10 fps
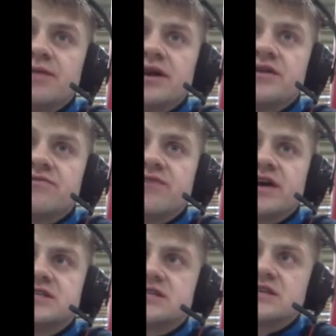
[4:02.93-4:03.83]
And on the
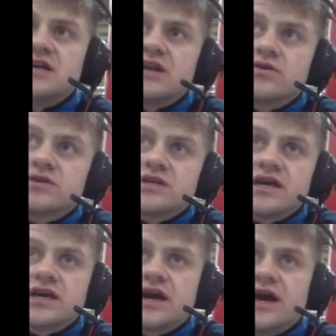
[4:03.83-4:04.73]
Reds, it looks
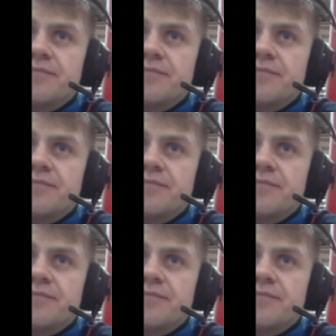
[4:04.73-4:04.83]
like